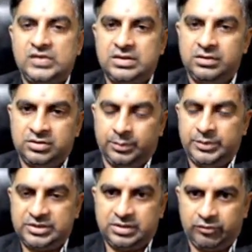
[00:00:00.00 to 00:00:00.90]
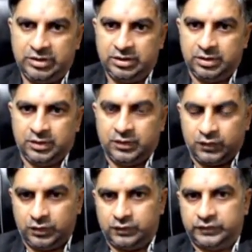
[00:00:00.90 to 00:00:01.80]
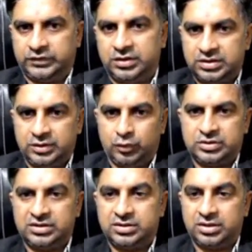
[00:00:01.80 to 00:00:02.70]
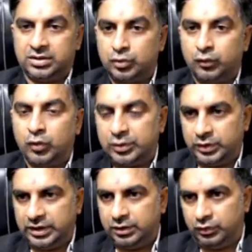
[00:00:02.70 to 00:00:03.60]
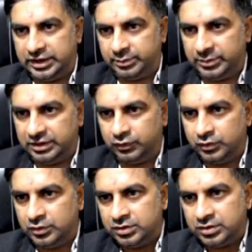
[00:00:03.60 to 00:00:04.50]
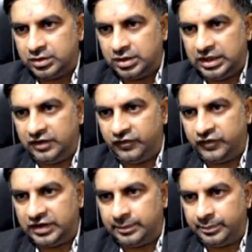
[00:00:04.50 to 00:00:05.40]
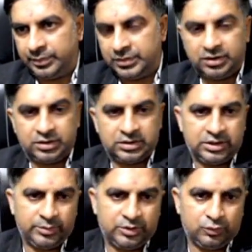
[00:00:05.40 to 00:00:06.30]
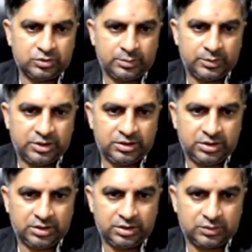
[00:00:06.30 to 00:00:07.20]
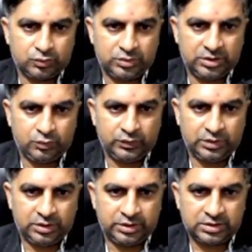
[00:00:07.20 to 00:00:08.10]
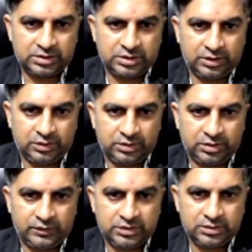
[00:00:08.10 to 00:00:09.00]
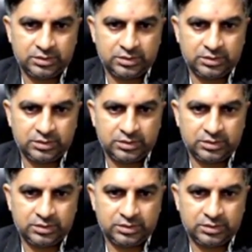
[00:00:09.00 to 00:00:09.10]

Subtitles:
Sum is 7, one of the zeros is 3. So what you can do, let me tell you, alpha plus, let me use some another color so that you will understand, otherwise.